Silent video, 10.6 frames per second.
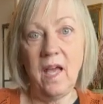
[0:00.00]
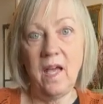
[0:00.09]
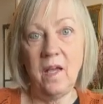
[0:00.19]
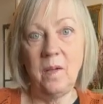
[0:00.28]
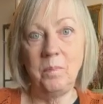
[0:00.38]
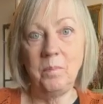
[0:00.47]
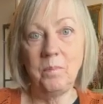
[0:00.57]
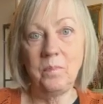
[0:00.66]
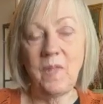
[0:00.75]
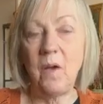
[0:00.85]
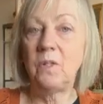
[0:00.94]
Um,
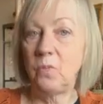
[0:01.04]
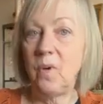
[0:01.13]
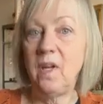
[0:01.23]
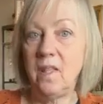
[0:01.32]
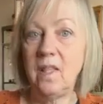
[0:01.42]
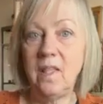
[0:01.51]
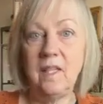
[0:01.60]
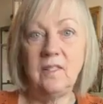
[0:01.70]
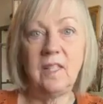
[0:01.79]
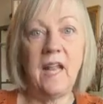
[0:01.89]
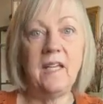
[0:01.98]
that was one of the
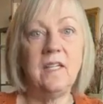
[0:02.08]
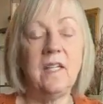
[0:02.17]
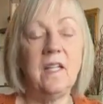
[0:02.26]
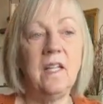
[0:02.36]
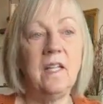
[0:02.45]
things that I did